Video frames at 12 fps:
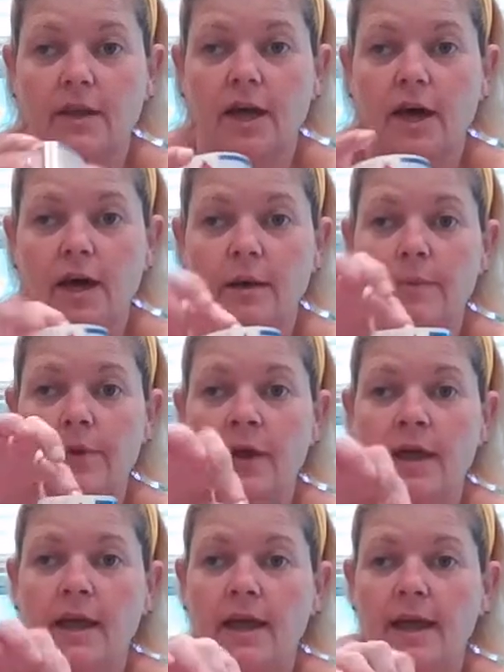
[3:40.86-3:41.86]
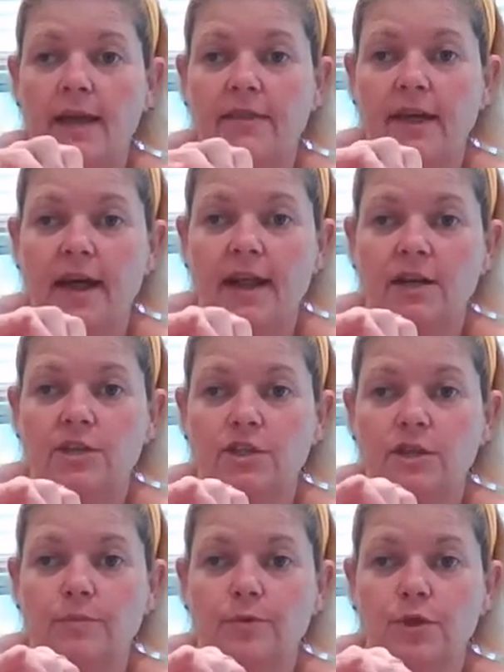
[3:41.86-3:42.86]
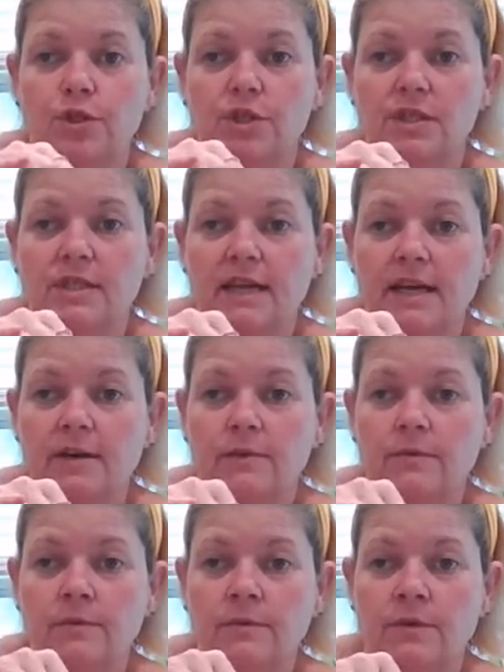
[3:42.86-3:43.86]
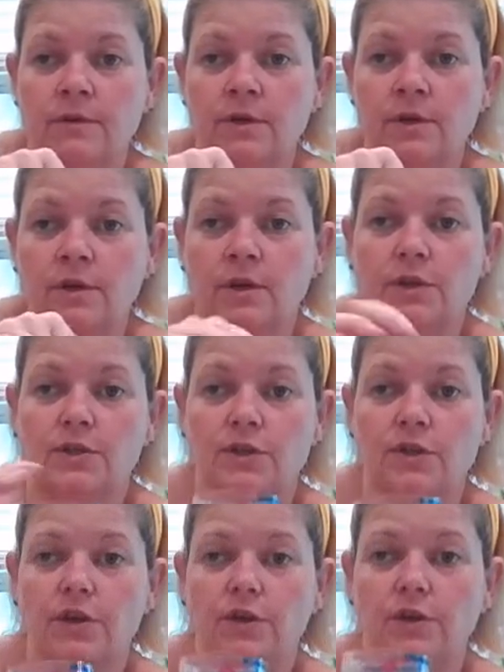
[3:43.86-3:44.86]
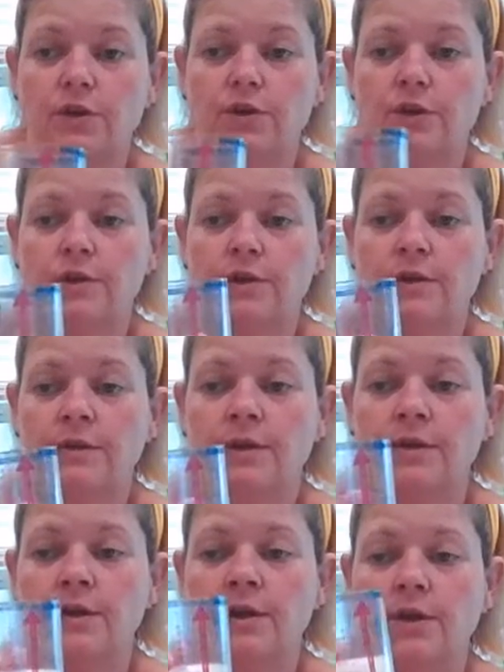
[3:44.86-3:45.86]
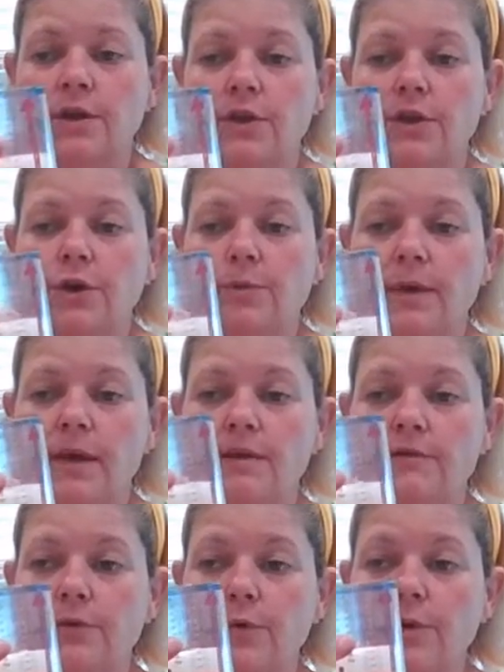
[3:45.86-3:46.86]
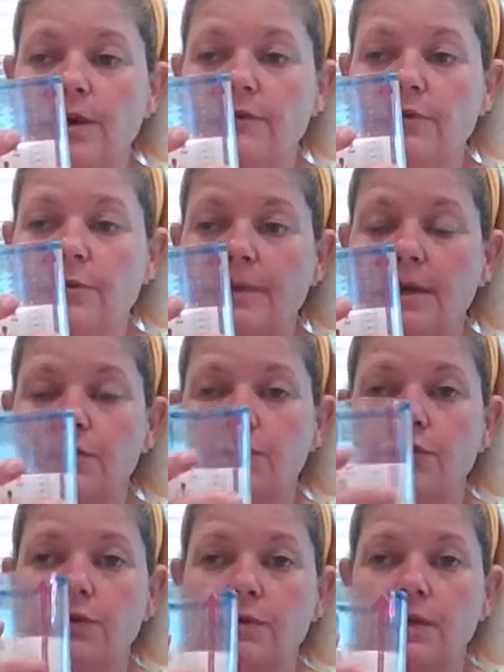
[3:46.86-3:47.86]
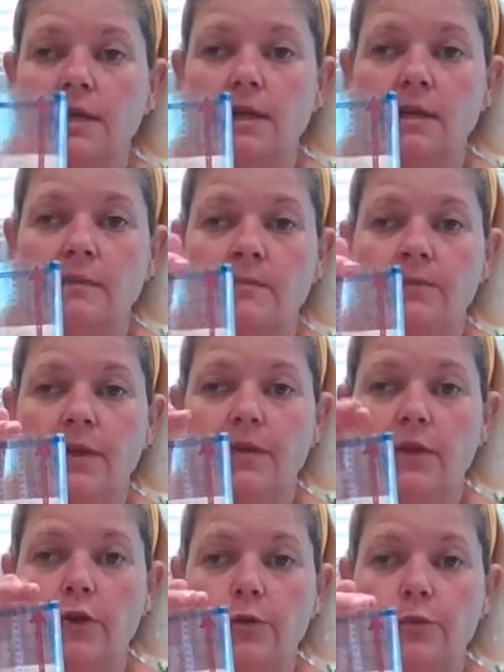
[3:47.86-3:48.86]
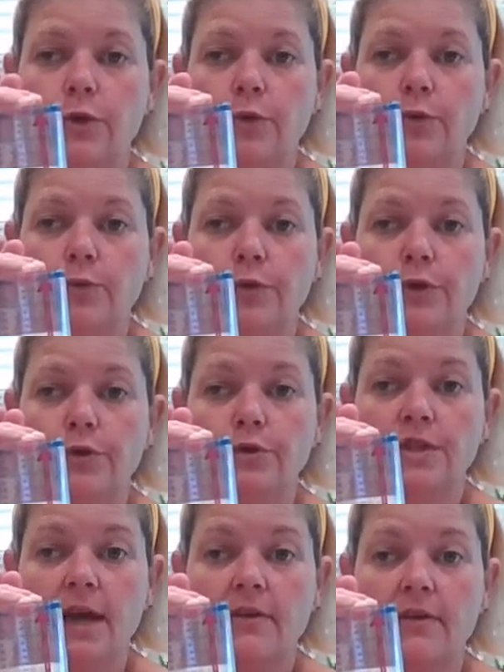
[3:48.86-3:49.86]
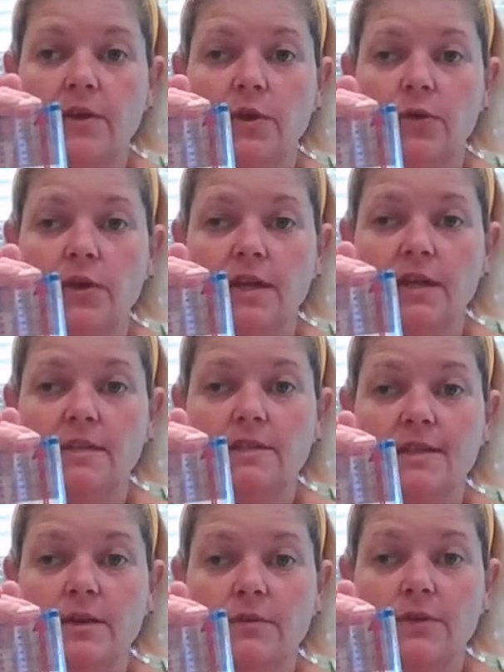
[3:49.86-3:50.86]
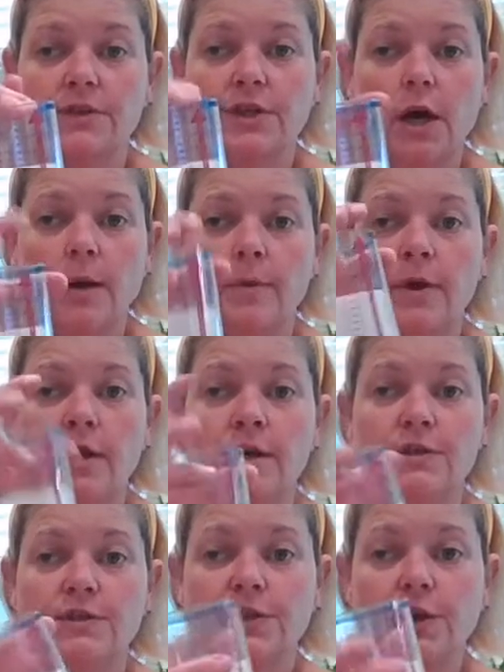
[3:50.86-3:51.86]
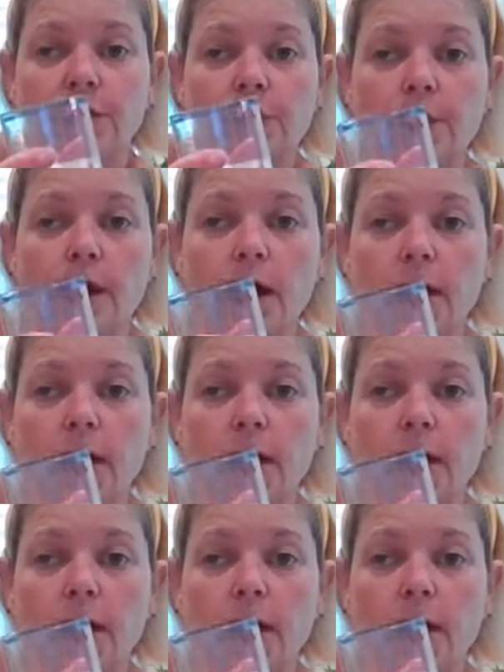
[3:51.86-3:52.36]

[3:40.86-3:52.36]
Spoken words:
cup, and that actually pushes down, so then you can make it for whatever measure you need, and then you would put your solid ingredients there in the top. So